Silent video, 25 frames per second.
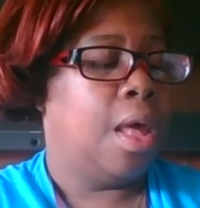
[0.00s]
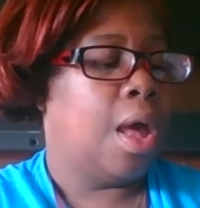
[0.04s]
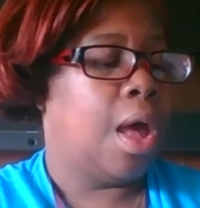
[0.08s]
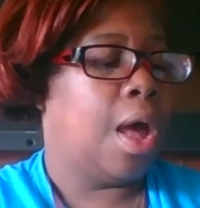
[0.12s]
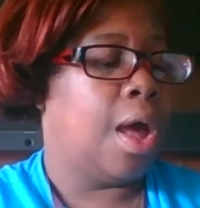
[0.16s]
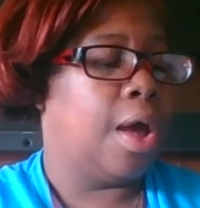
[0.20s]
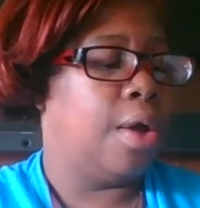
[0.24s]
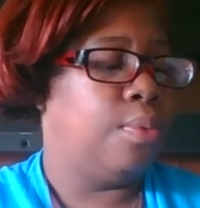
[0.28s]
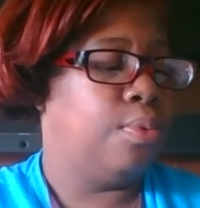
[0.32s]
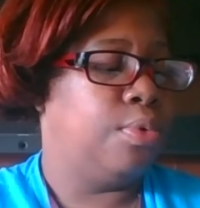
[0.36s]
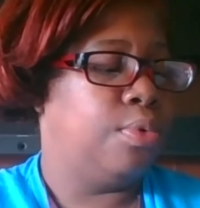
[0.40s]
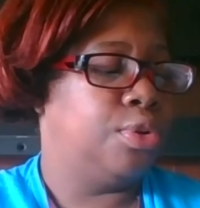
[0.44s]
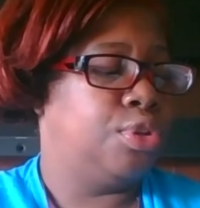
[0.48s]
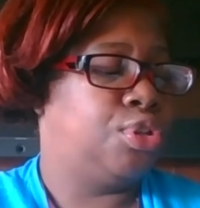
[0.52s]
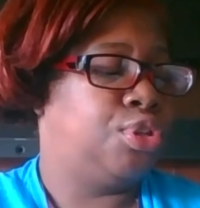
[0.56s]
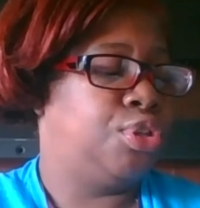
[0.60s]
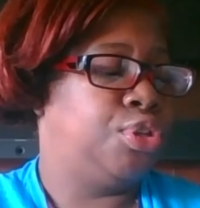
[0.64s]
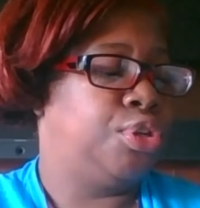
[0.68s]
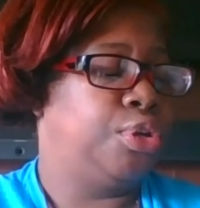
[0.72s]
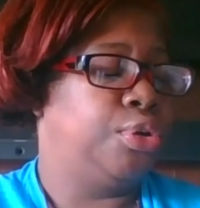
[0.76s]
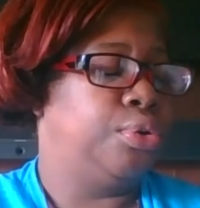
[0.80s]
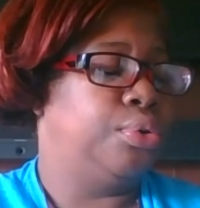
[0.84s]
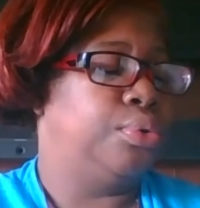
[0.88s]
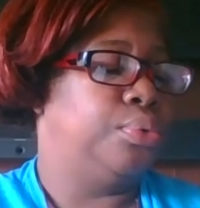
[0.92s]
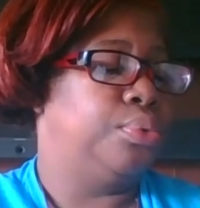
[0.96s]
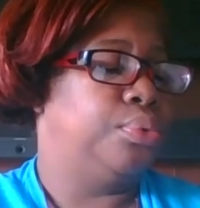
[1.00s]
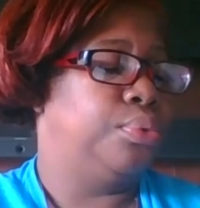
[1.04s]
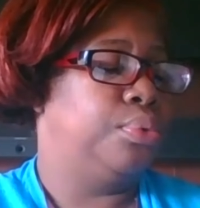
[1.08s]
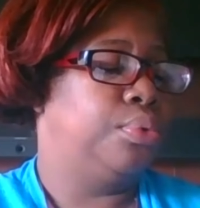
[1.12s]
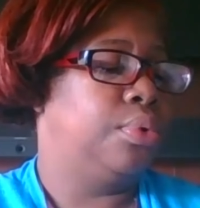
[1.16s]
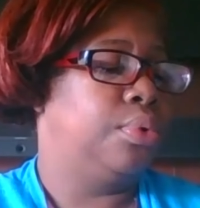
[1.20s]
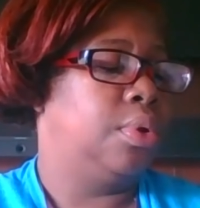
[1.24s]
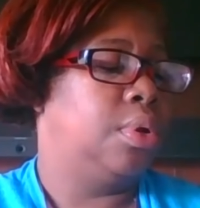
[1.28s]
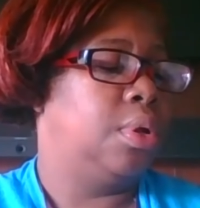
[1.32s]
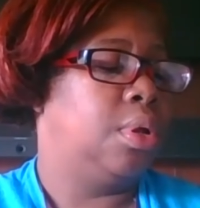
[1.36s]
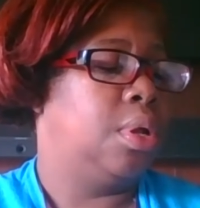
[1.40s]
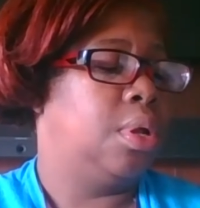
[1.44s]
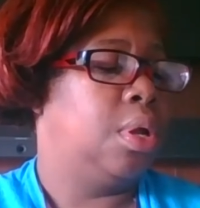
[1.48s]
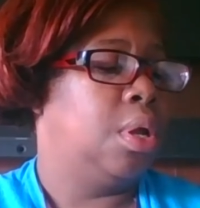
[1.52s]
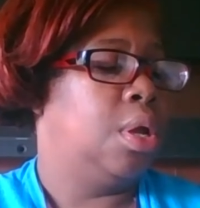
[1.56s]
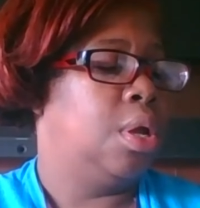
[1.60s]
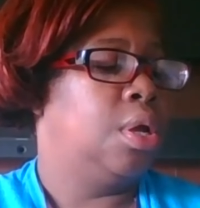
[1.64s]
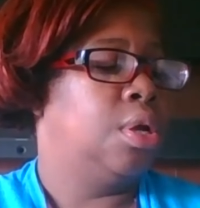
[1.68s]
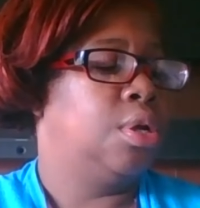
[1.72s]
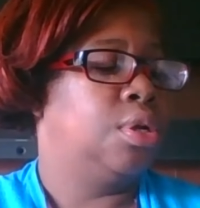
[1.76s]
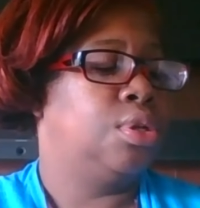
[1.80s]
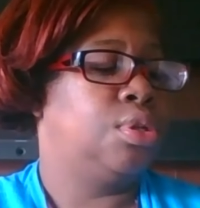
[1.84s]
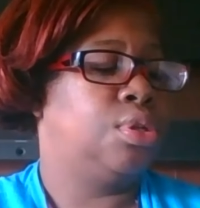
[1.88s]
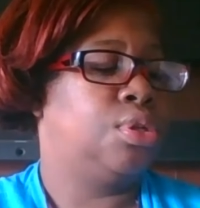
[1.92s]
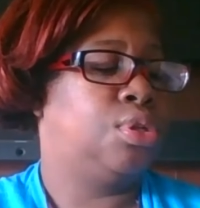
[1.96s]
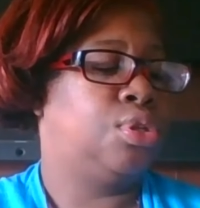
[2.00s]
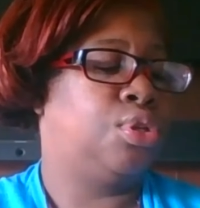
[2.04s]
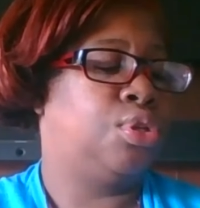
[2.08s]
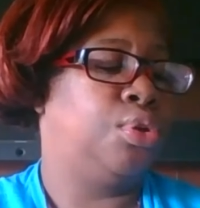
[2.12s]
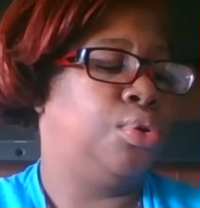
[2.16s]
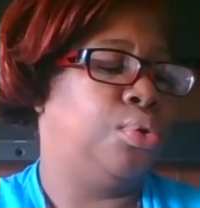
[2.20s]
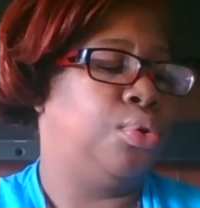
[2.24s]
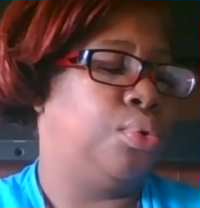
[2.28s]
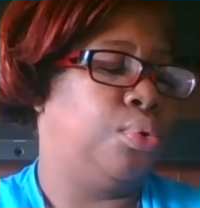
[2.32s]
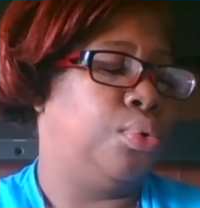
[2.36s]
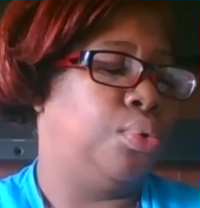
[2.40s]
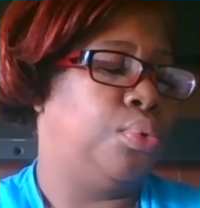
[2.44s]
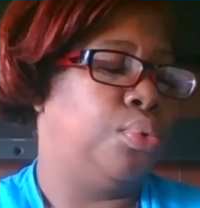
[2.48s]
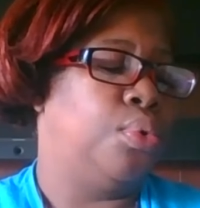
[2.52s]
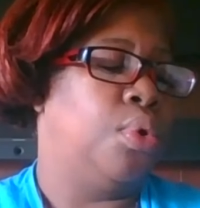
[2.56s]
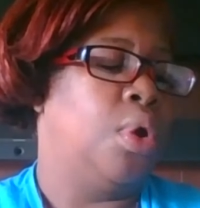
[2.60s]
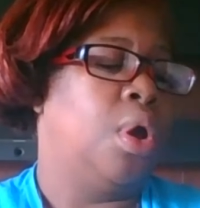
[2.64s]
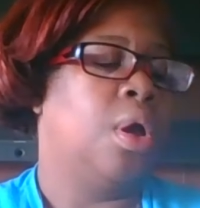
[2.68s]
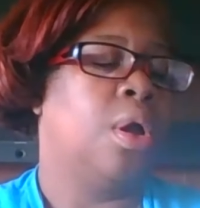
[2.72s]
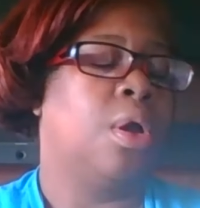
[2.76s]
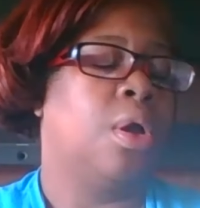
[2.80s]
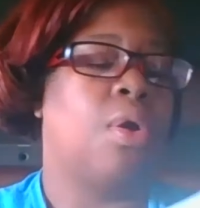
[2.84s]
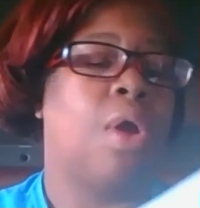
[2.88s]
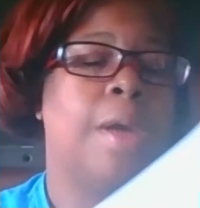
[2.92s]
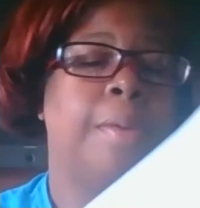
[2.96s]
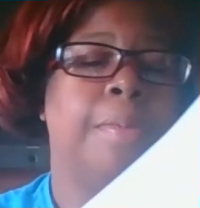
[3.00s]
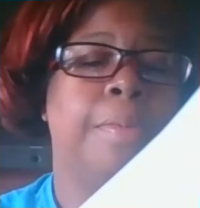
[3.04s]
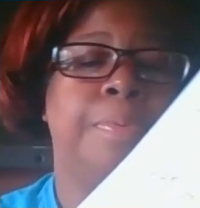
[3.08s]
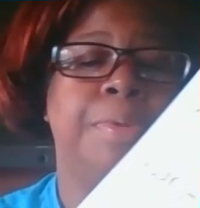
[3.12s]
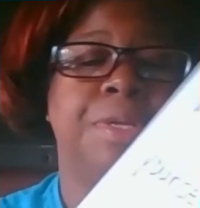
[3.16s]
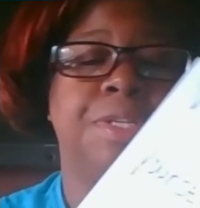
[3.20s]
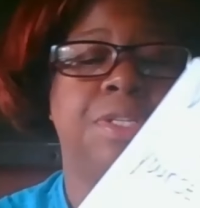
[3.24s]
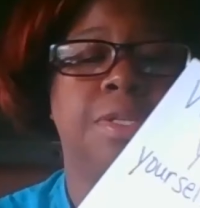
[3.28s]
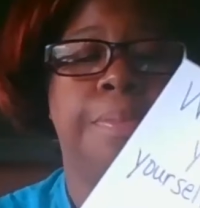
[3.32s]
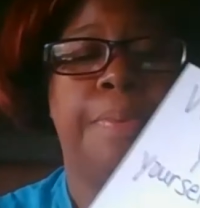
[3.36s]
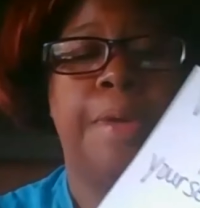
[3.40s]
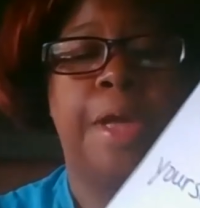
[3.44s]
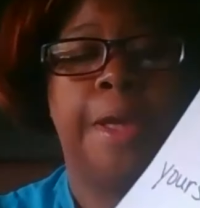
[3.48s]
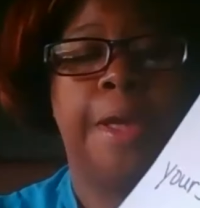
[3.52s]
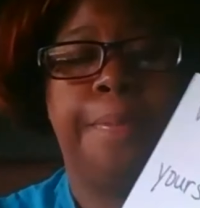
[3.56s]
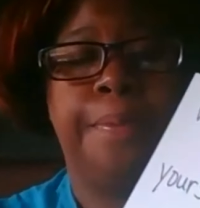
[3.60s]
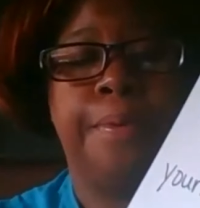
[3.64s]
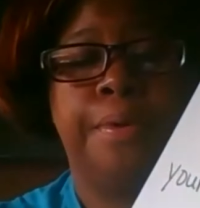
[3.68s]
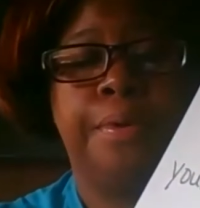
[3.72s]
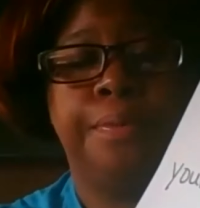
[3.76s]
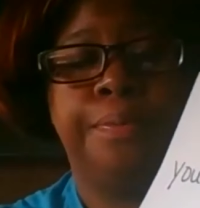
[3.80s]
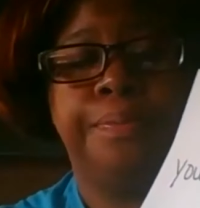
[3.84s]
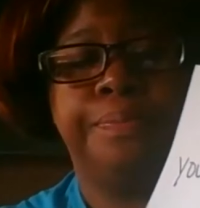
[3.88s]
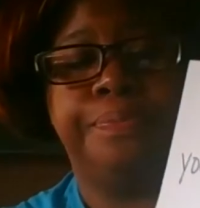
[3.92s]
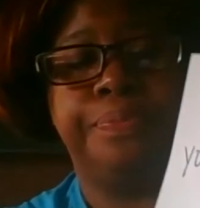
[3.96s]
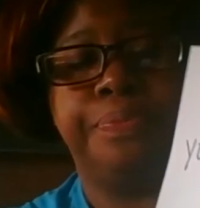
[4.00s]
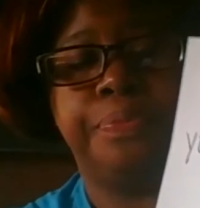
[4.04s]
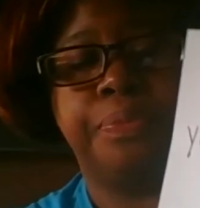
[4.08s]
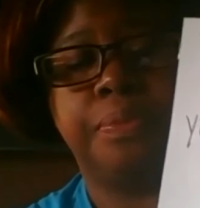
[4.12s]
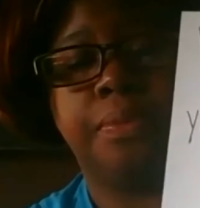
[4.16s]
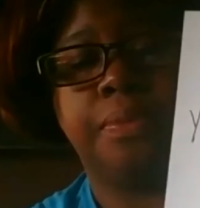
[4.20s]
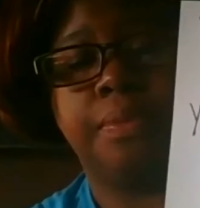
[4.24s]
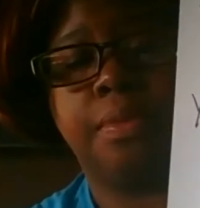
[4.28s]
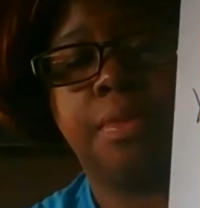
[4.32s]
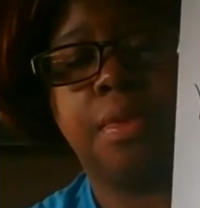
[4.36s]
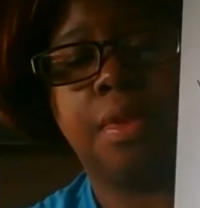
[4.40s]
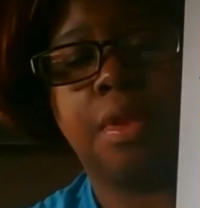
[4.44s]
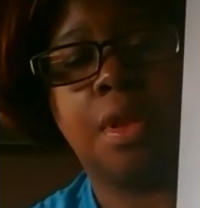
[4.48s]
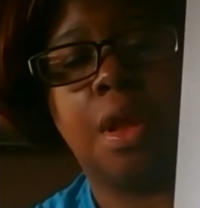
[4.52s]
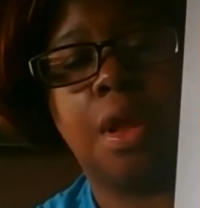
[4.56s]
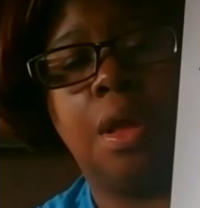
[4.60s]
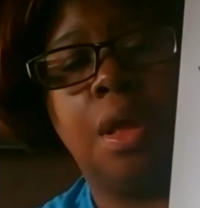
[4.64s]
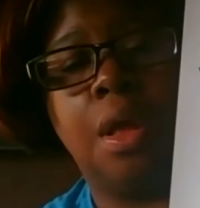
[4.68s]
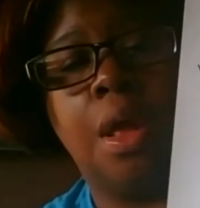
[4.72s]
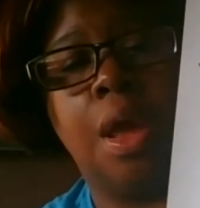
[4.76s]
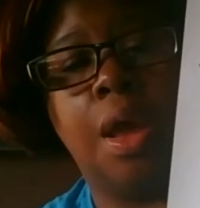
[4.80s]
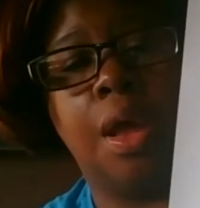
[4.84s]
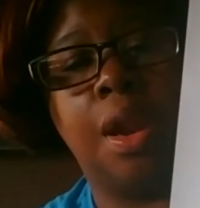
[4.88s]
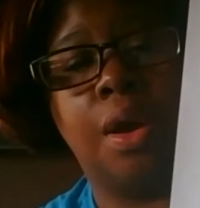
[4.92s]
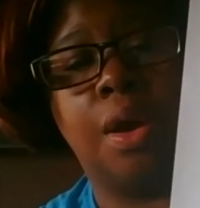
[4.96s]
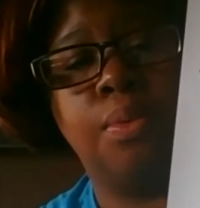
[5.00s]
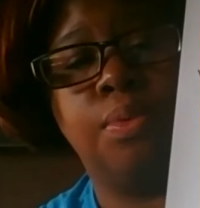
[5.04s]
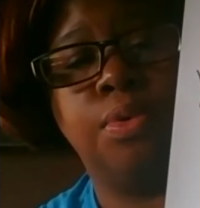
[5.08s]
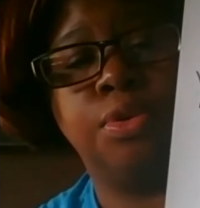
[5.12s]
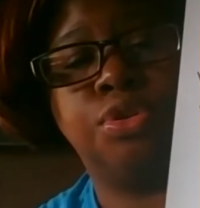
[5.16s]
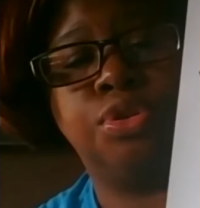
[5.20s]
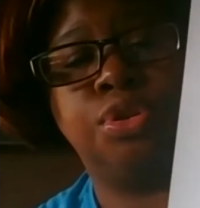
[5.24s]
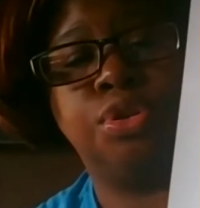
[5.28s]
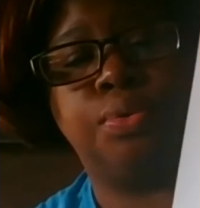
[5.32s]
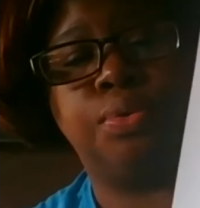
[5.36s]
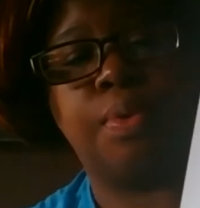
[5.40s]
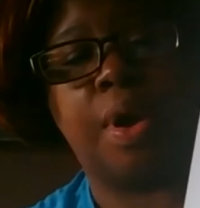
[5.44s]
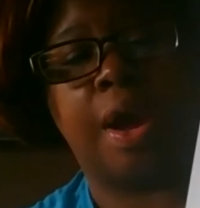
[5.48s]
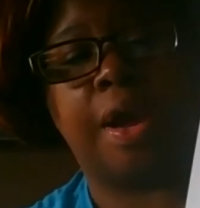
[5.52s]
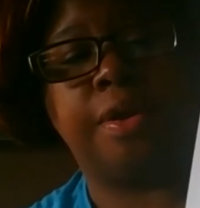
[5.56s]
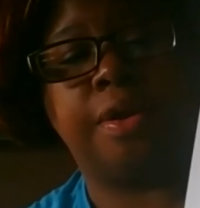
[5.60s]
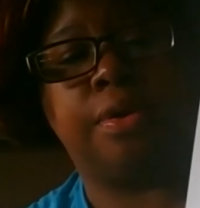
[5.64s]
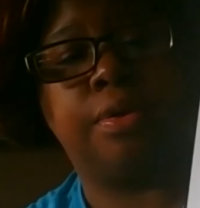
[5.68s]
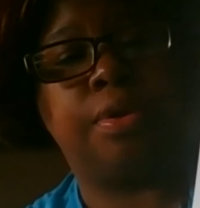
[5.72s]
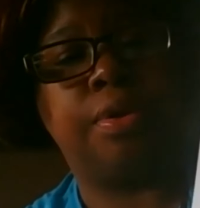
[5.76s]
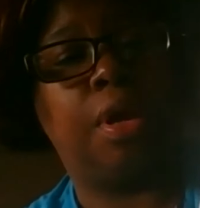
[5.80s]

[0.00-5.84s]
I want you to grab a piece of paper and I want you to write on